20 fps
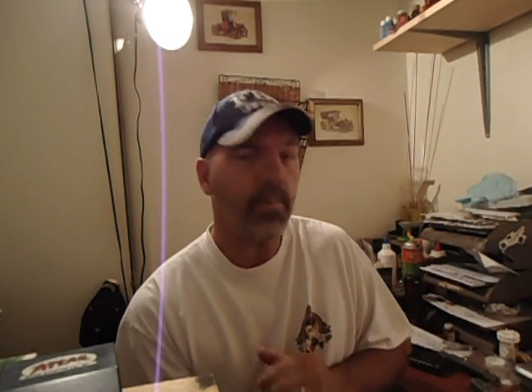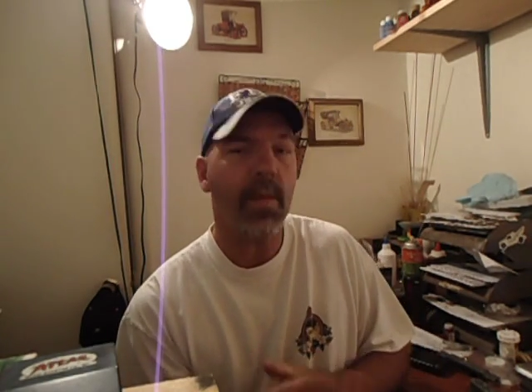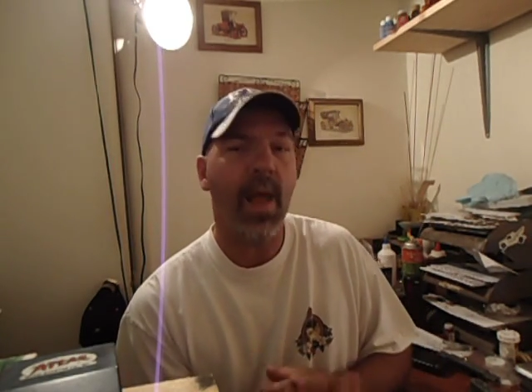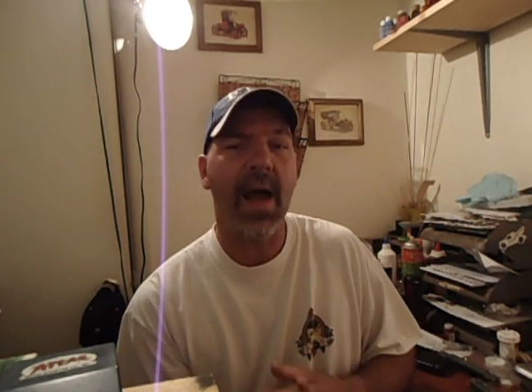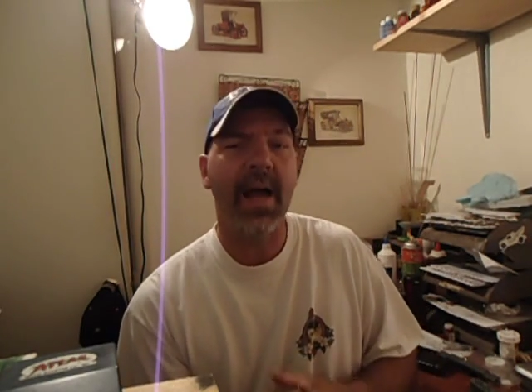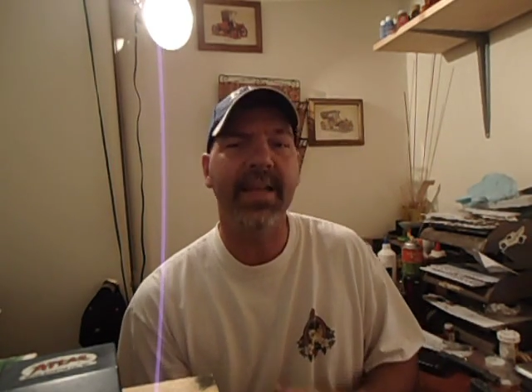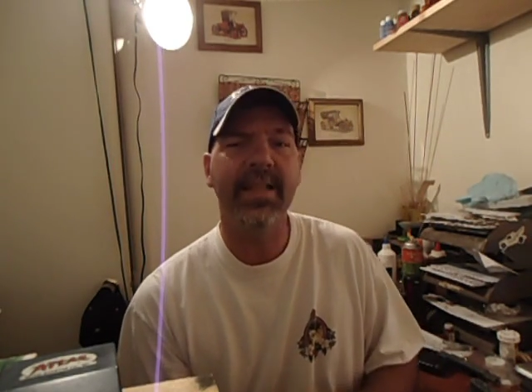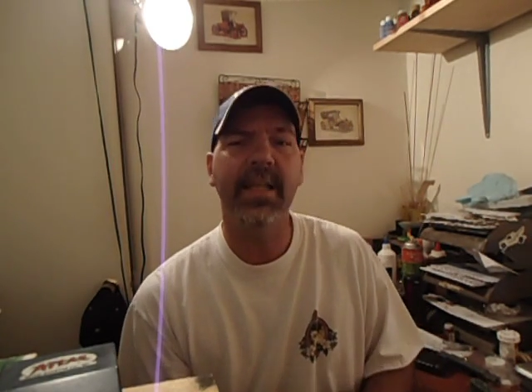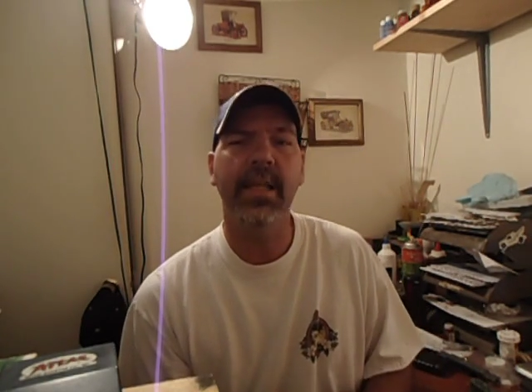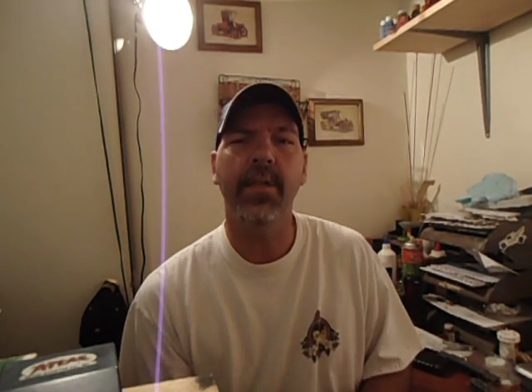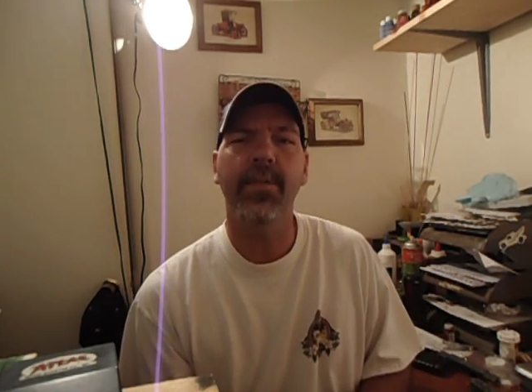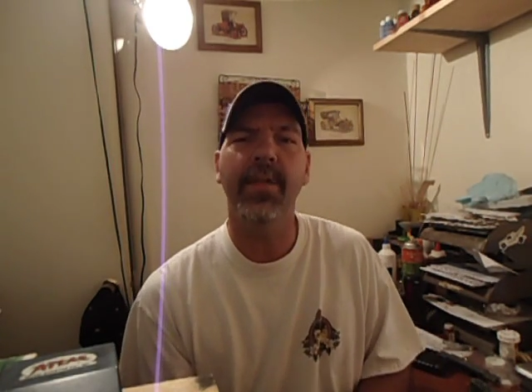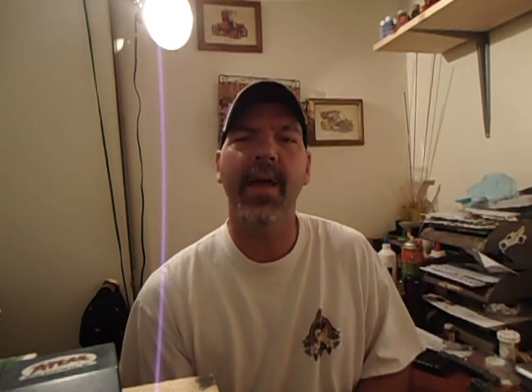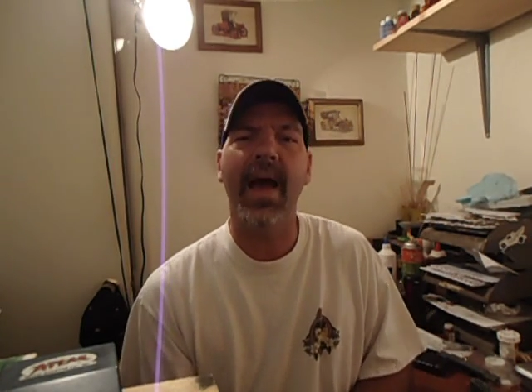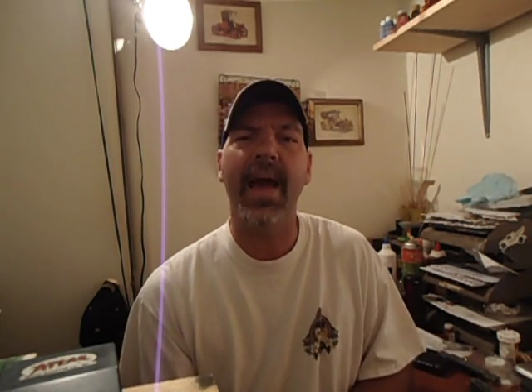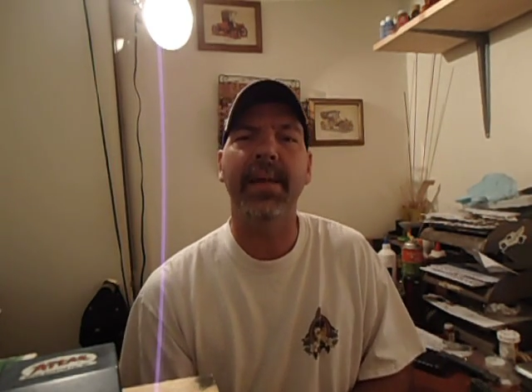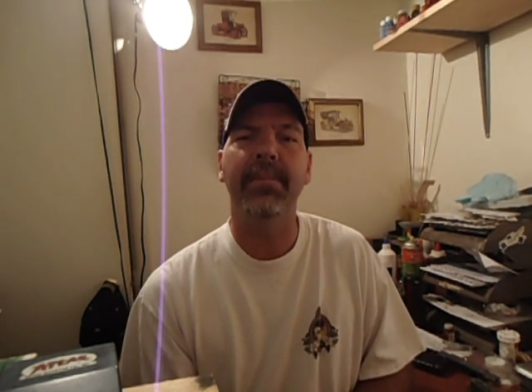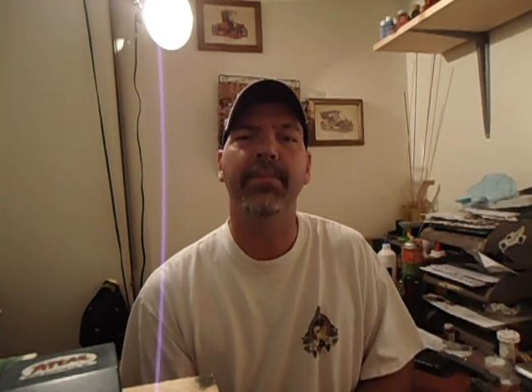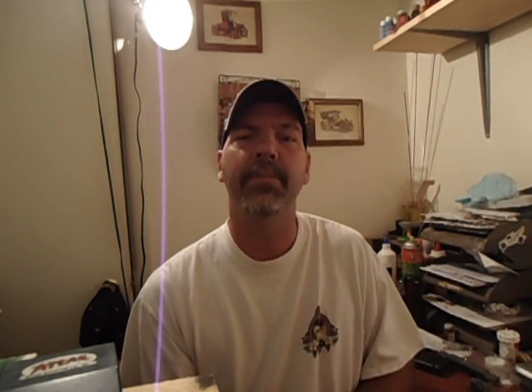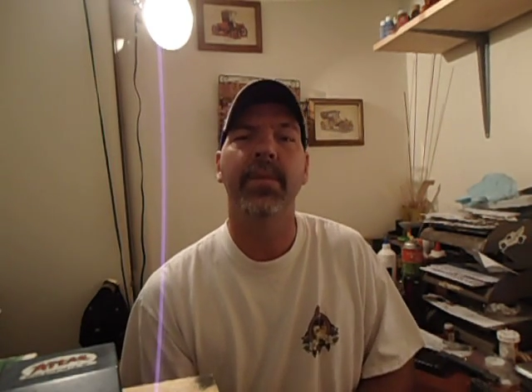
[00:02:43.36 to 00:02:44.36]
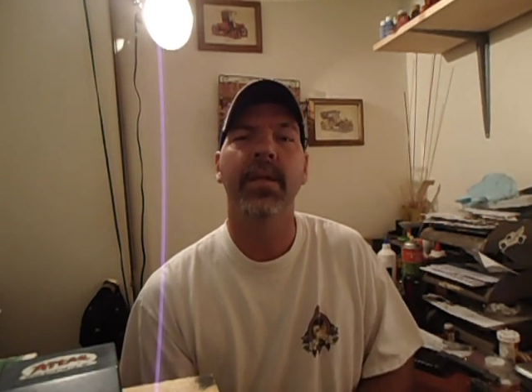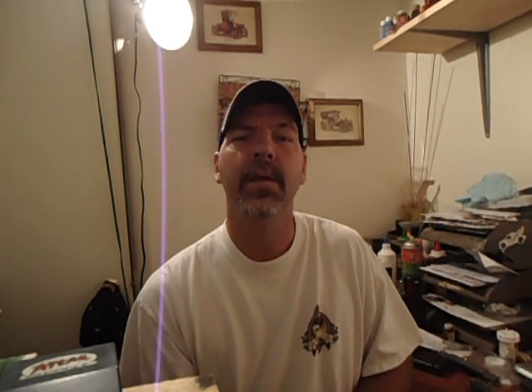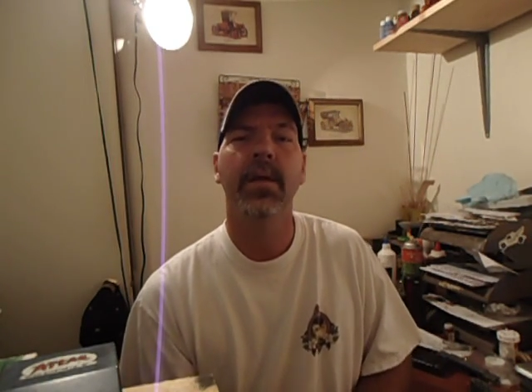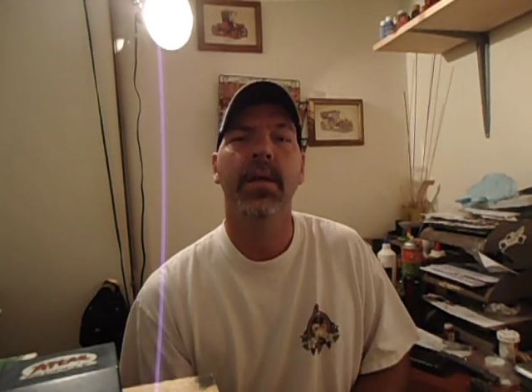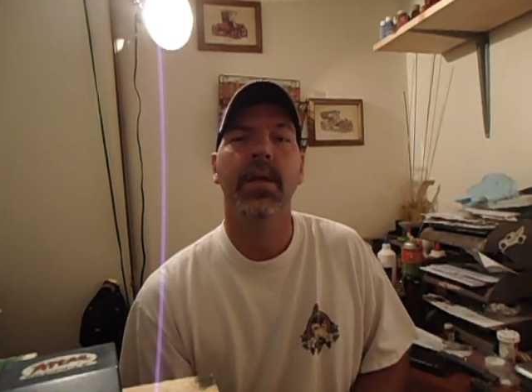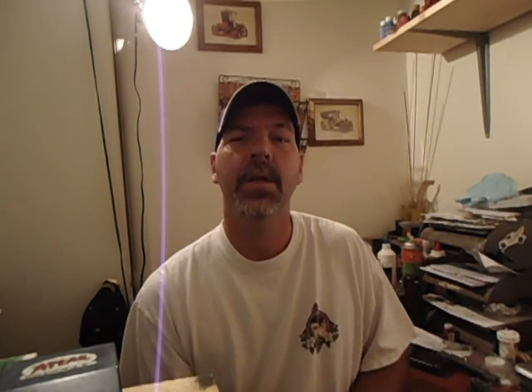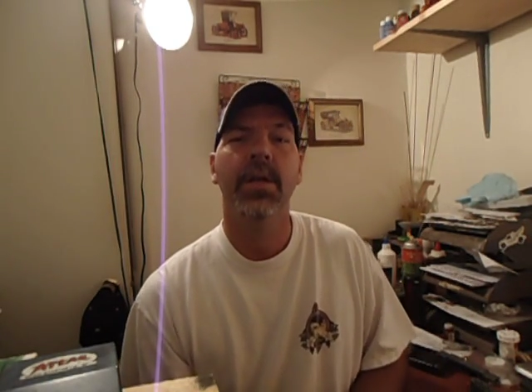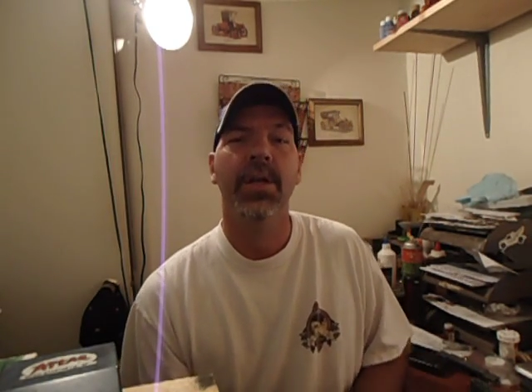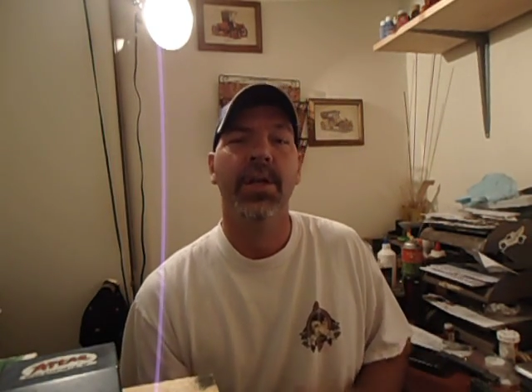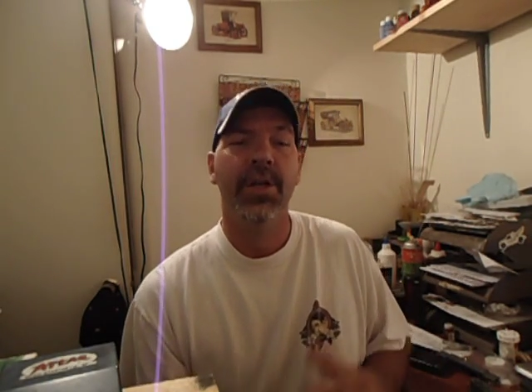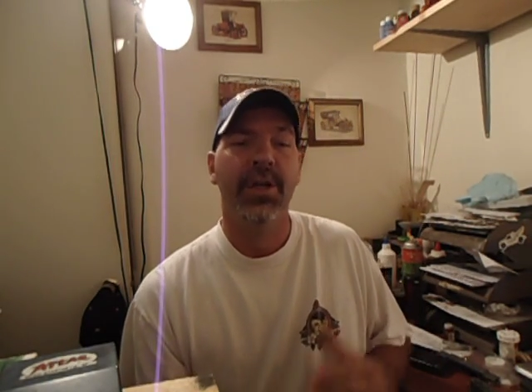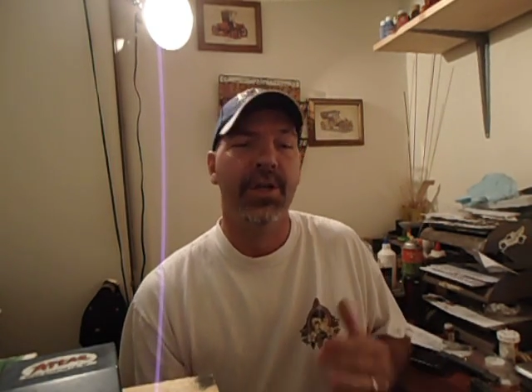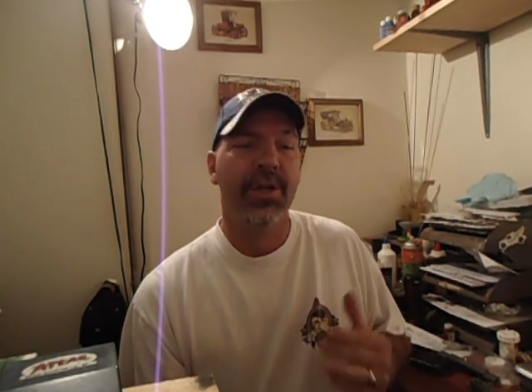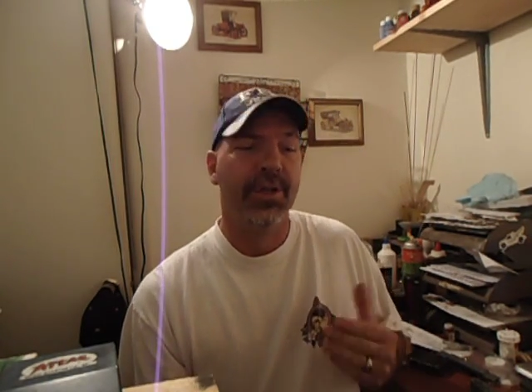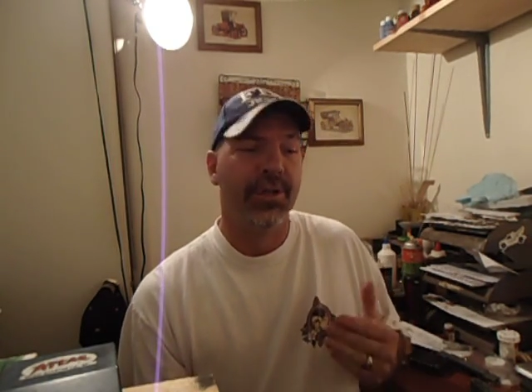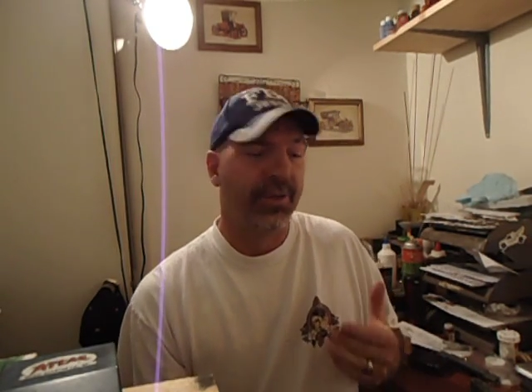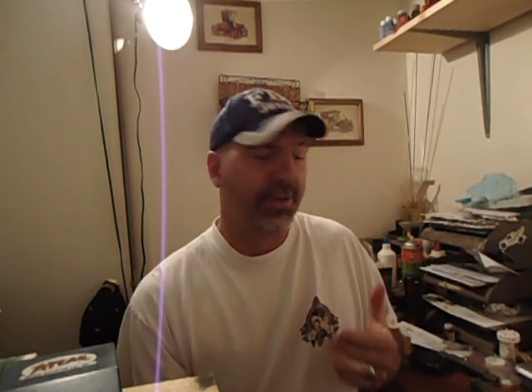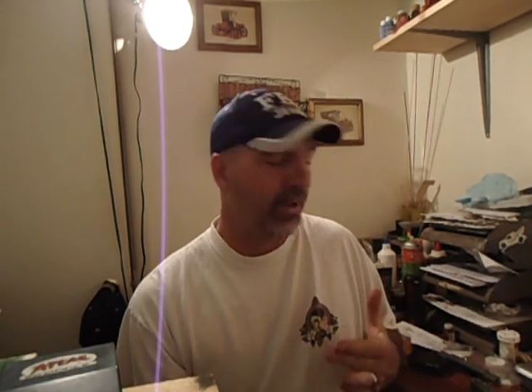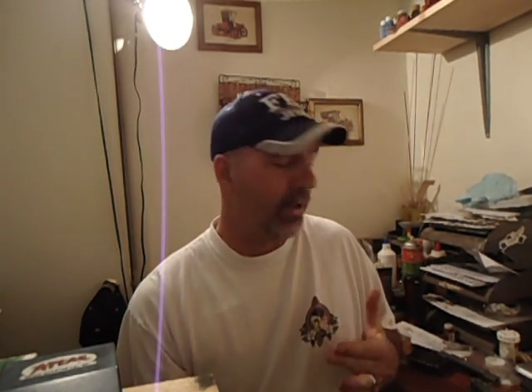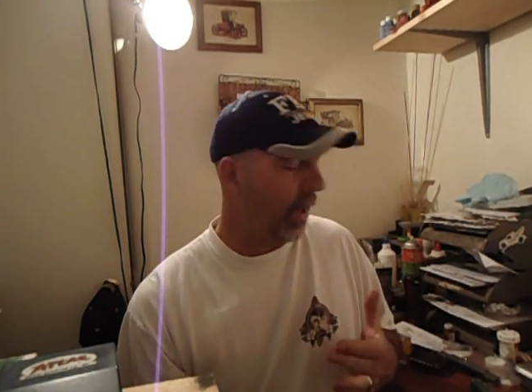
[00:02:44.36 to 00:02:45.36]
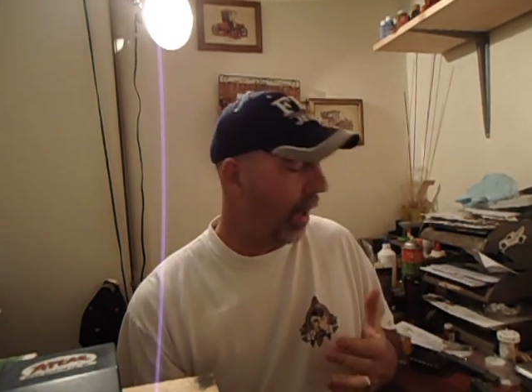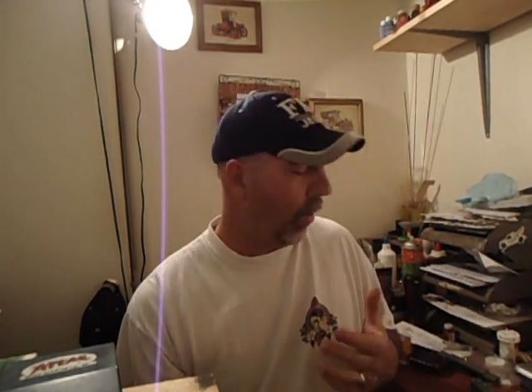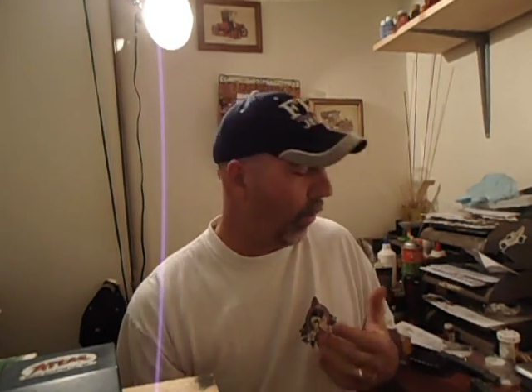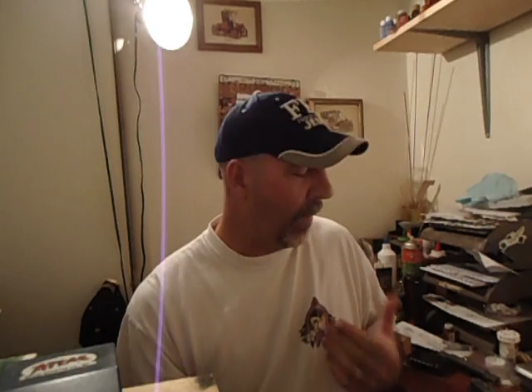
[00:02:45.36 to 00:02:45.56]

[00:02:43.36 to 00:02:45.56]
I did that. A